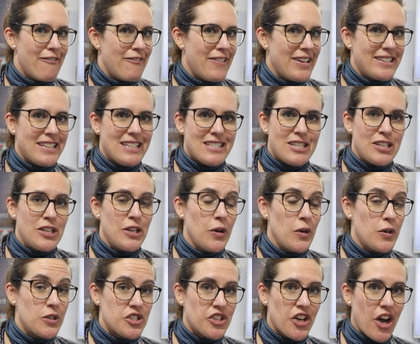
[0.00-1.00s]
with this
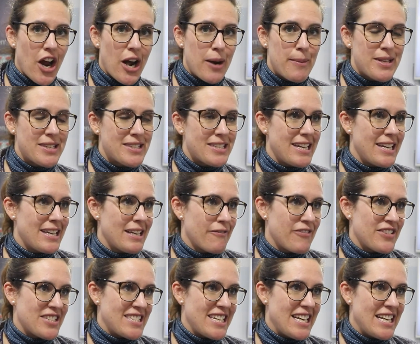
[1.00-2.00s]
huge
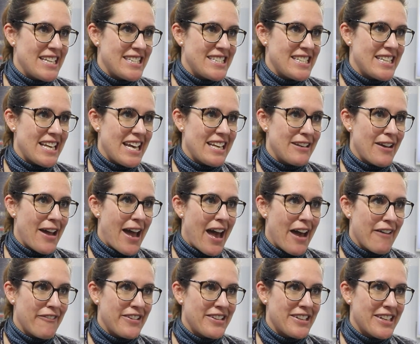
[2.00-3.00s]
garmenting facility that you
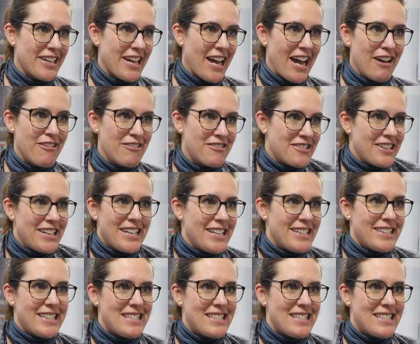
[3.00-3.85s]
have in the country,